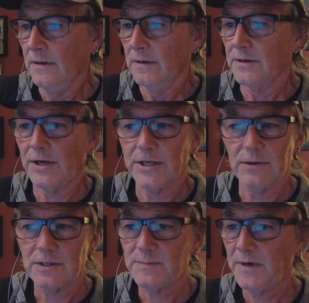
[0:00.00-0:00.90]
Got to kill
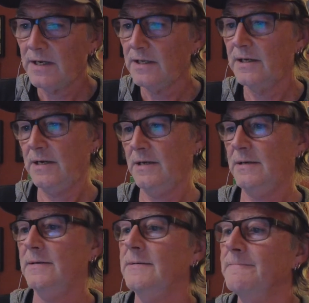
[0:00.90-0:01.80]
this penalty
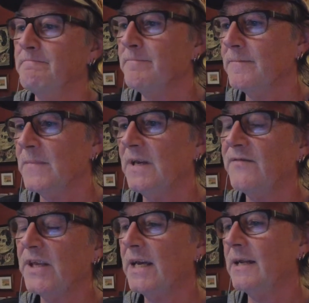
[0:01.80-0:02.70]
if
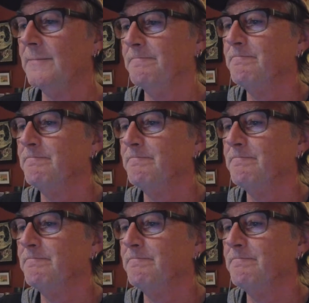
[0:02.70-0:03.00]
they can.